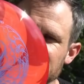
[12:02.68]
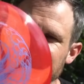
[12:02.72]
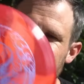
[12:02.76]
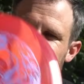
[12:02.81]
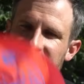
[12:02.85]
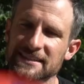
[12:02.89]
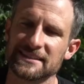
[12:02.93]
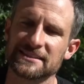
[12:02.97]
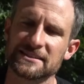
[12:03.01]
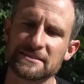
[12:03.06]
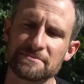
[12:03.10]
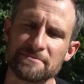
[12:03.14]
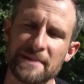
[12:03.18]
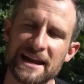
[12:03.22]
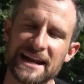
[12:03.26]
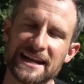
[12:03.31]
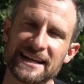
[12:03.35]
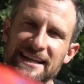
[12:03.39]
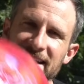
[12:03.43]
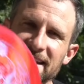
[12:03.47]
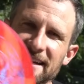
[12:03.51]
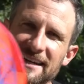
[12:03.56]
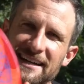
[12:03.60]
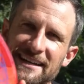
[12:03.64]

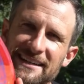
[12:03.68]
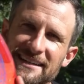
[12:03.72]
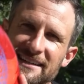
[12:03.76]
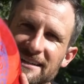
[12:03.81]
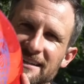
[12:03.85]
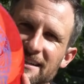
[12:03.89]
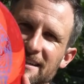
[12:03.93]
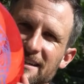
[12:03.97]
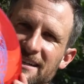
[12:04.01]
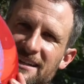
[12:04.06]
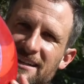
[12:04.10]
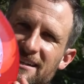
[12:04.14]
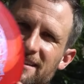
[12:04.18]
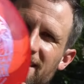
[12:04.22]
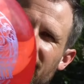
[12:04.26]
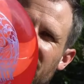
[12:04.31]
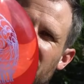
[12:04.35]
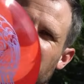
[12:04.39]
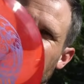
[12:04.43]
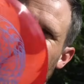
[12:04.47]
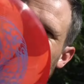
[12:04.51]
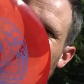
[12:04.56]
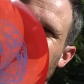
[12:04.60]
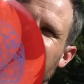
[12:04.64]
Discmania
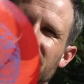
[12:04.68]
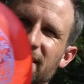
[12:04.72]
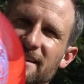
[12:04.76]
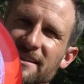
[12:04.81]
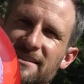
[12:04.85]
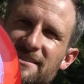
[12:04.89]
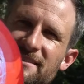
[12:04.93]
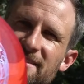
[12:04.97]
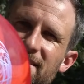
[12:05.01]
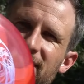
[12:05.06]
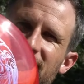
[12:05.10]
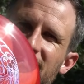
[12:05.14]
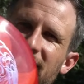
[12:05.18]
Cloud, look at this.